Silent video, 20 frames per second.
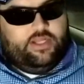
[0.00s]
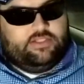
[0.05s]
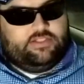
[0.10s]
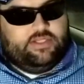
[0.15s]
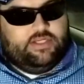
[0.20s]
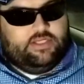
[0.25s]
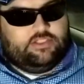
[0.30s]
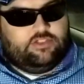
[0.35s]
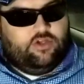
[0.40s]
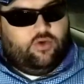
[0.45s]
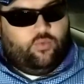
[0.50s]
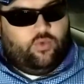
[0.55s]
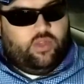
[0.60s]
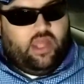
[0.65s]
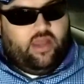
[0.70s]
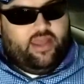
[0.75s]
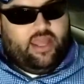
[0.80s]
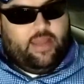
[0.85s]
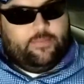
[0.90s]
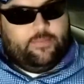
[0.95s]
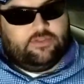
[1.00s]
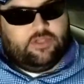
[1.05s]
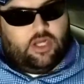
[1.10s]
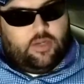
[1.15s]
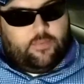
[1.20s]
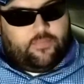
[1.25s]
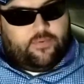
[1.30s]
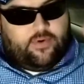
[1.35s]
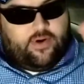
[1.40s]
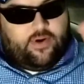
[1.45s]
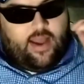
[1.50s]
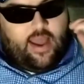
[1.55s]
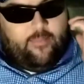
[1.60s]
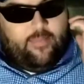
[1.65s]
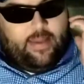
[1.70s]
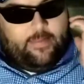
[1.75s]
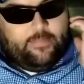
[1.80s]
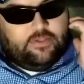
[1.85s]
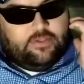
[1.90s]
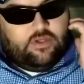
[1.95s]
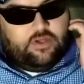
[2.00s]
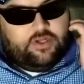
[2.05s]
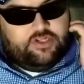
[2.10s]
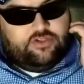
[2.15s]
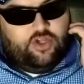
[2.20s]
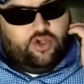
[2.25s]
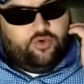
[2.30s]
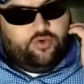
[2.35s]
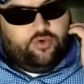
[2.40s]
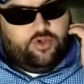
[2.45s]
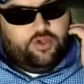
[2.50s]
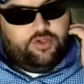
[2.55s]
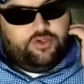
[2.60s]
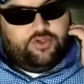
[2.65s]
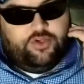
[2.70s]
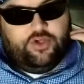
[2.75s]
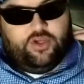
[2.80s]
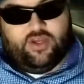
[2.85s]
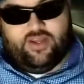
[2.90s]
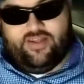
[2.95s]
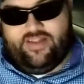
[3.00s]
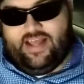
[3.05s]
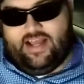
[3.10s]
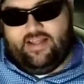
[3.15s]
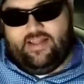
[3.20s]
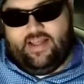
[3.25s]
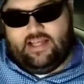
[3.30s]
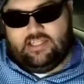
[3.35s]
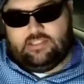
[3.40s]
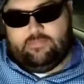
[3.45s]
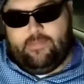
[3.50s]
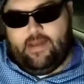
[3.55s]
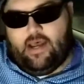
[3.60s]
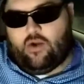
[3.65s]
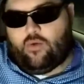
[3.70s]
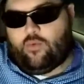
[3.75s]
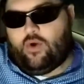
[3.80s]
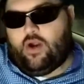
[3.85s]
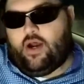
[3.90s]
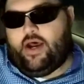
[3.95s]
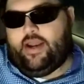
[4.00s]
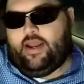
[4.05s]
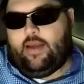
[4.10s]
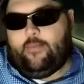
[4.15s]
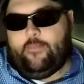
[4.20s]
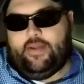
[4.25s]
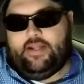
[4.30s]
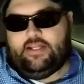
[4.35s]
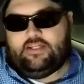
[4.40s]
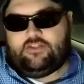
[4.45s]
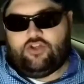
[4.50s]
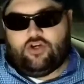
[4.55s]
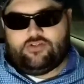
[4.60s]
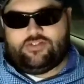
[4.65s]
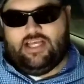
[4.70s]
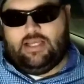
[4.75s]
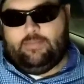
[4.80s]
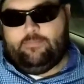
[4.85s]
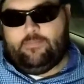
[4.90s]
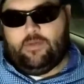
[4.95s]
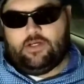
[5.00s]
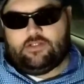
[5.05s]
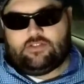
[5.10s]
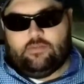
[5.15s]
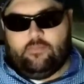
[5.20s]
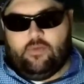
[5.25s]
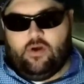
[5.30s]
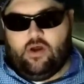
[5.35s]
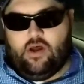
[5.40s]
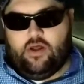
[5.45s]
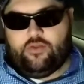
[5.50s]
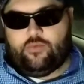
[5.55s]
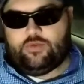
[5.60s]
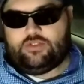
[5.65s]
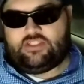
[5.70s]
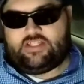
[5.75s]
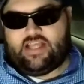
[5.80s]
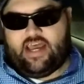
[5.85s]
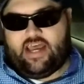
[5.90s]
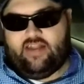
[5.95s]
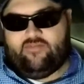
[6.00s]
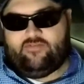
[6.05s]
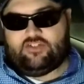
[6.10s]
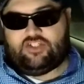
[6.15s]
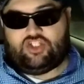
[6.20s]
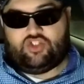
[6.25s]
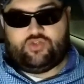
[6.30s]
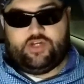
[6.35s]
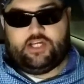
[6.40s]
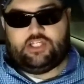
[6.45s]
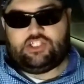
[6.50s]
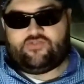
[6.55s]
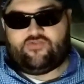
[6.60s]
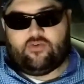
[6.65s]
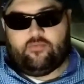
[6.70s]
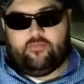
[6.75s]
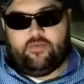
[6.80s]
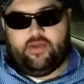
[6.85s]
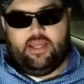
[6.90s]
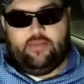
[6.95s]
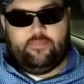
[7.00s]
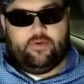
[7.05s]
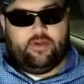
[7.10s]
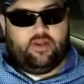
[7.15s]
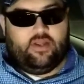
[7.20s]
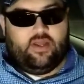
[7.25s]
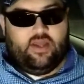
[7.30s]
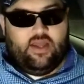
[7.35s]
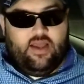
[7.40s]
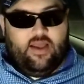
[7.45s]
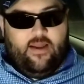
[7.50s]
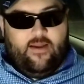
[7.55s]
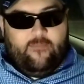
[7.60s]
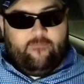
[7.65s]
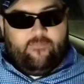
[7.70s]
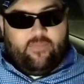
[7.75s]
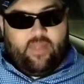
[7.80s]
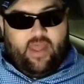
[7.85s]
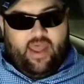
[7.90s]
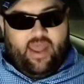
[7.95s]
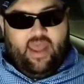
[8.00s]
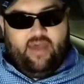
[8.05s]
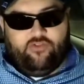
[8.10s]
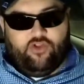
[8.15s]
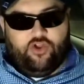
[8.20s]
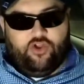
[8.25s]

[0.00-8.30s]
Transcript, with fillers: He says, you know, without Amazon Prime, Amazon is no good to you. And that, that's about right. I mean, it's 13 bucks a month, which is kind of a stretch for me, but I have